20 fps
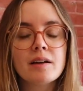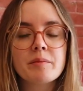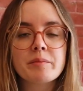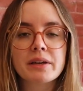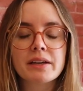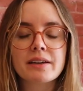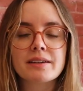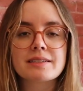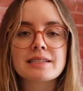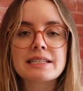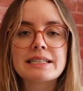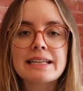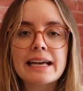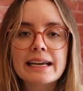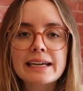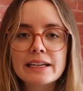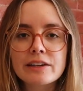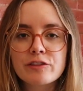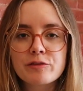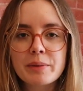because
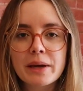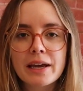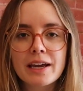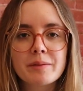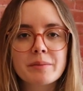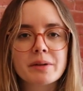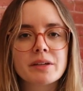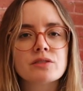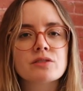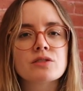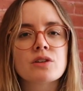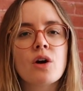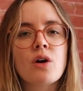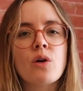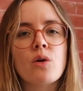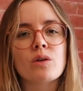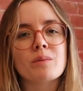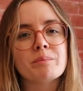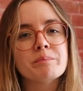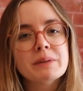negative payments
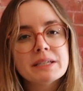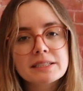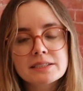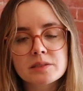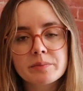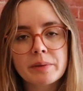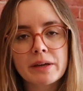or missed